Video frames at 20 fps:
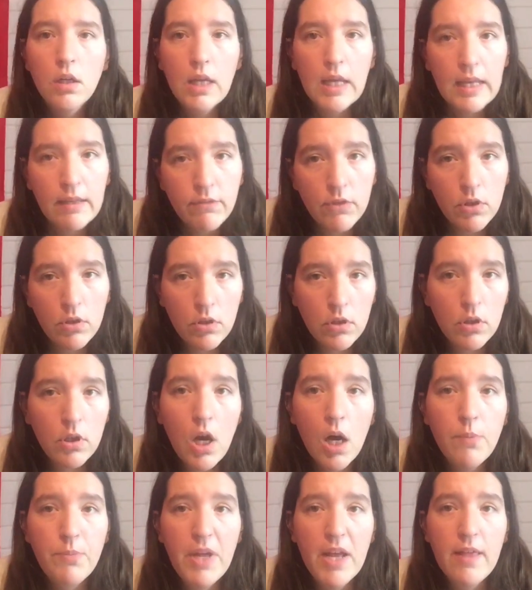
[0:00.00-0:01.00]
Even on a
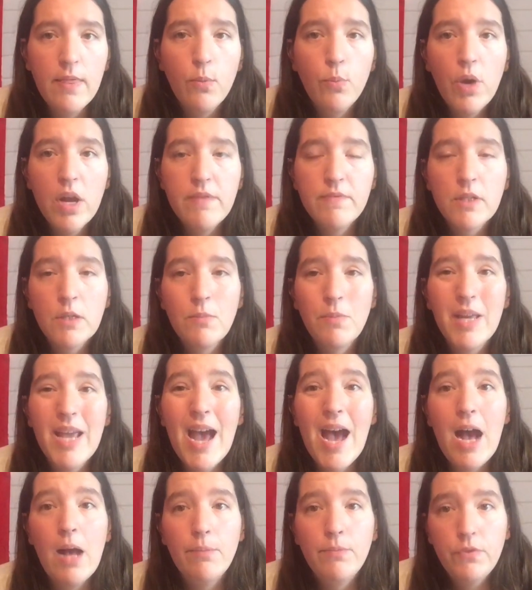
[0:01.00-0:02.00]
calm day, the waves can be
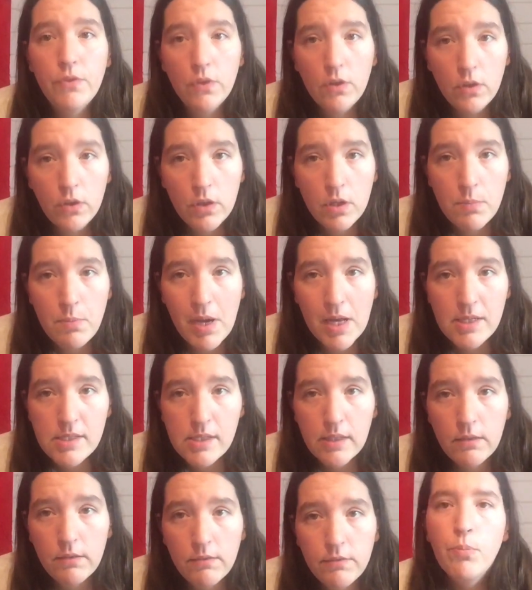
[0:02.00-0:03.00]
absolutely
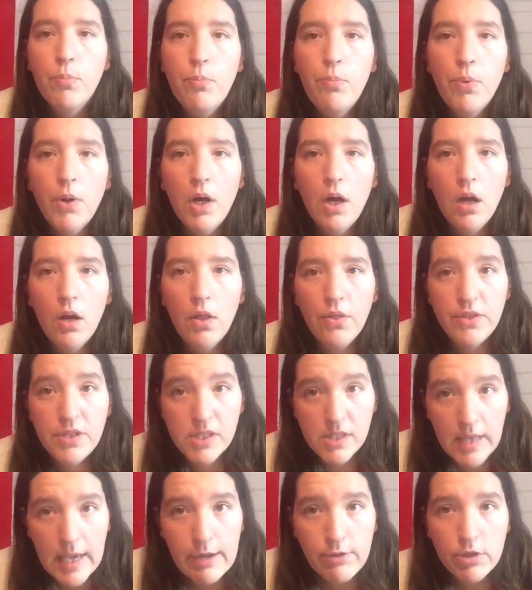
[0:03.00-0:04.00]
massive, but the
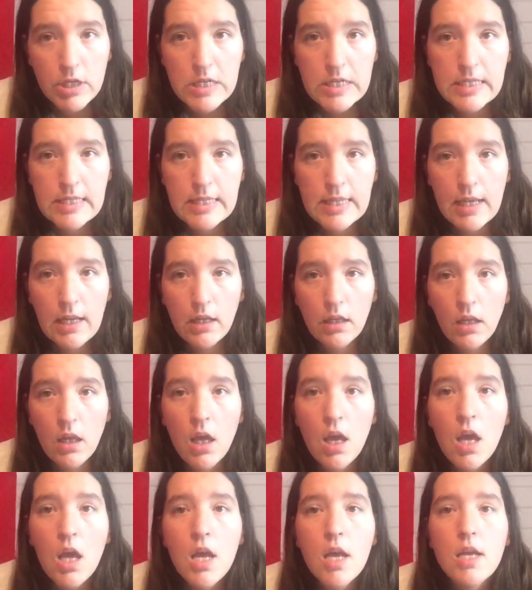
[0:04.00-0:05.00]
scariest thing
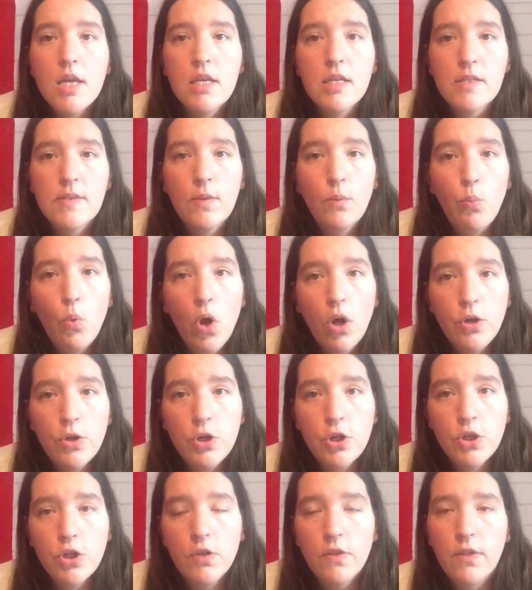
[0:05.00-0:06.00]
is the
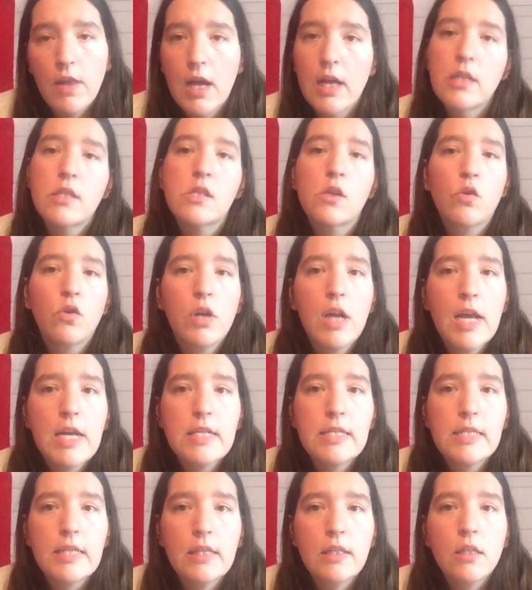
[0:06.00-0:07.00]
wash that is
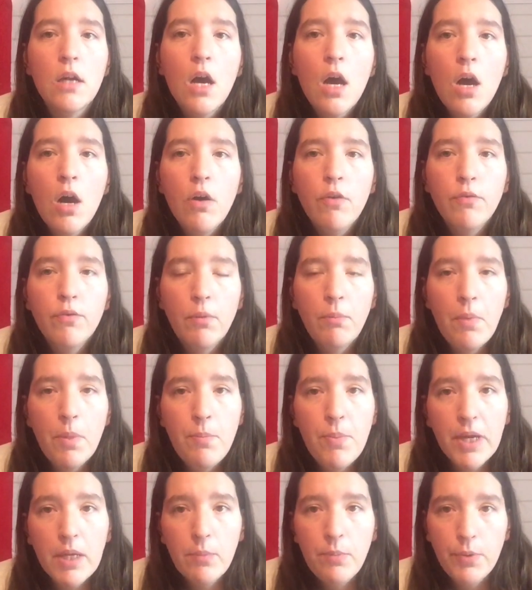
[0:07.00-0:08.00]
created from the
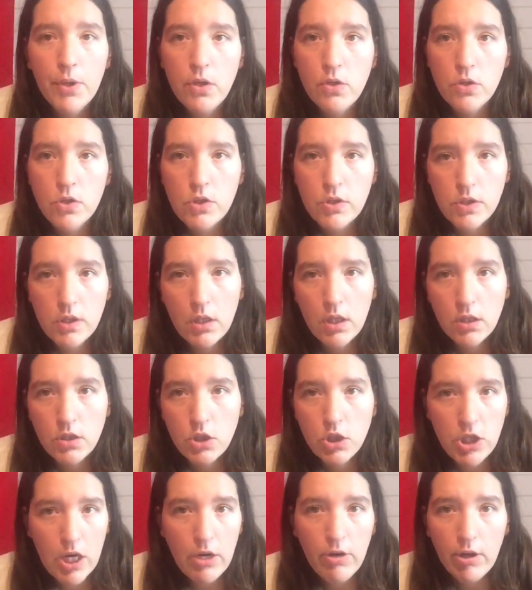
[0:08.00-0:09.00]
bigger boats
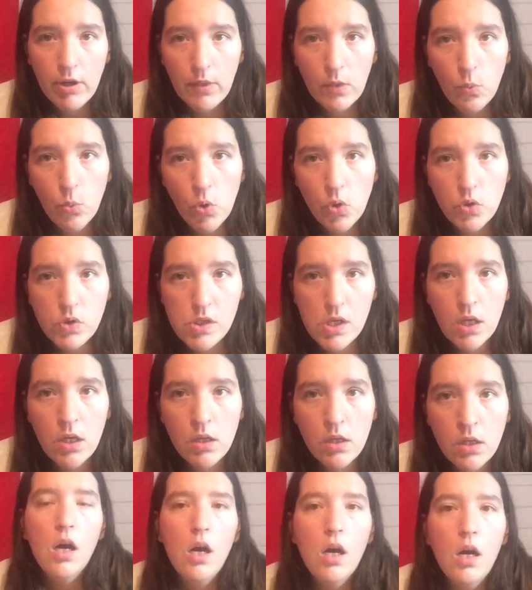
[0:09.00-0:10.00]
sharing the water.
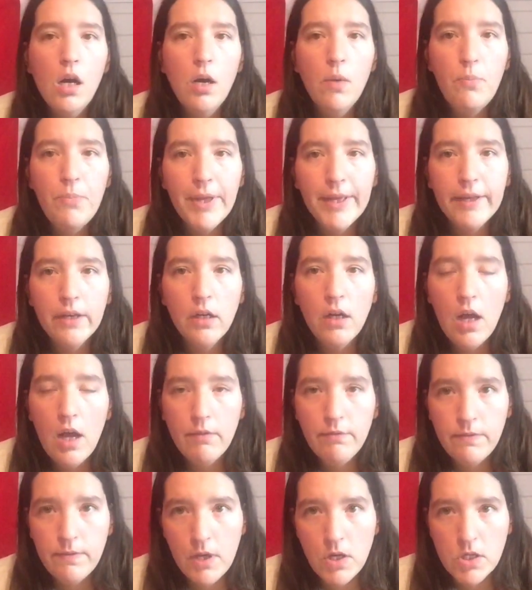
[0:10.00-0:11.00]
A bigger
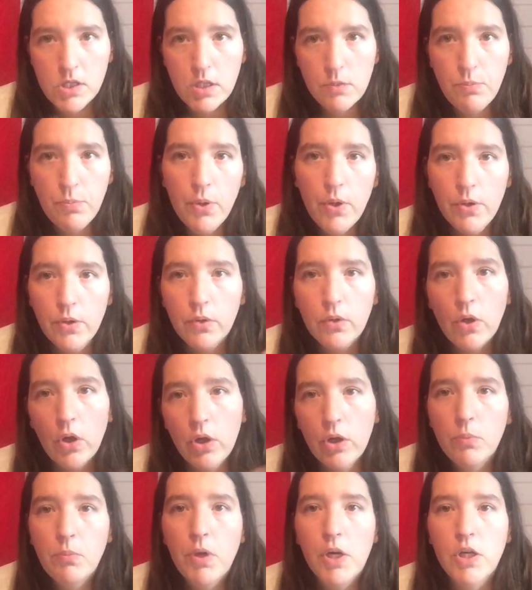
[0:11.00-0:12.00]
and faster boat
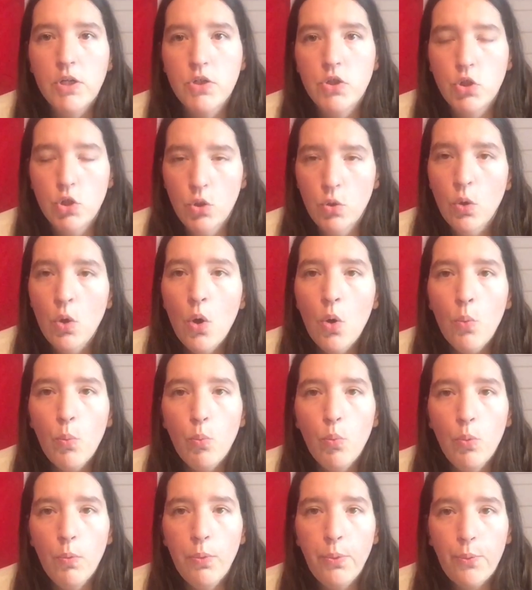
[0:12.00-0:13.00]
going past you
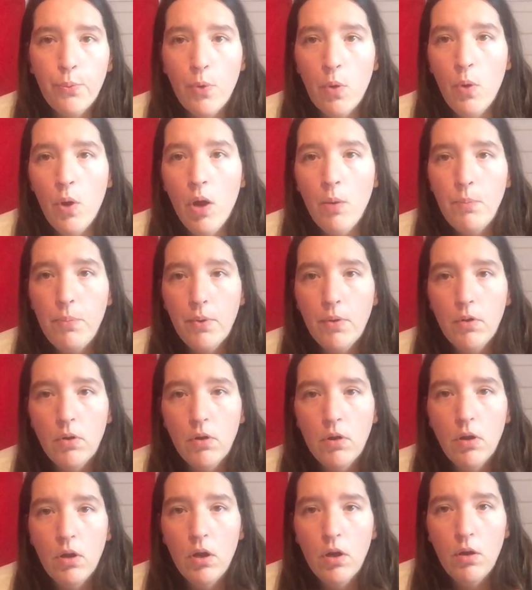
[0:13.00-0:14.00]
will throw up
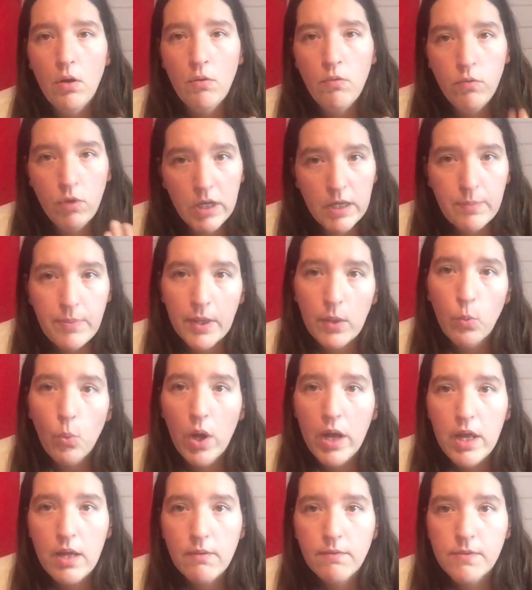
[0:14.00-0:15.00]
really big
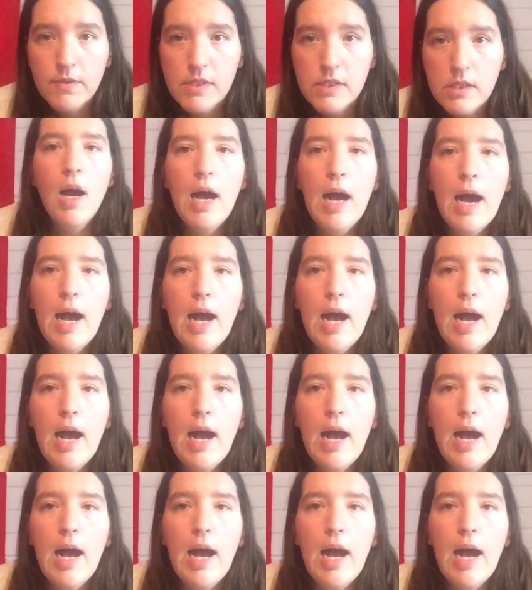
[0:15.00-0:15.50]
waves.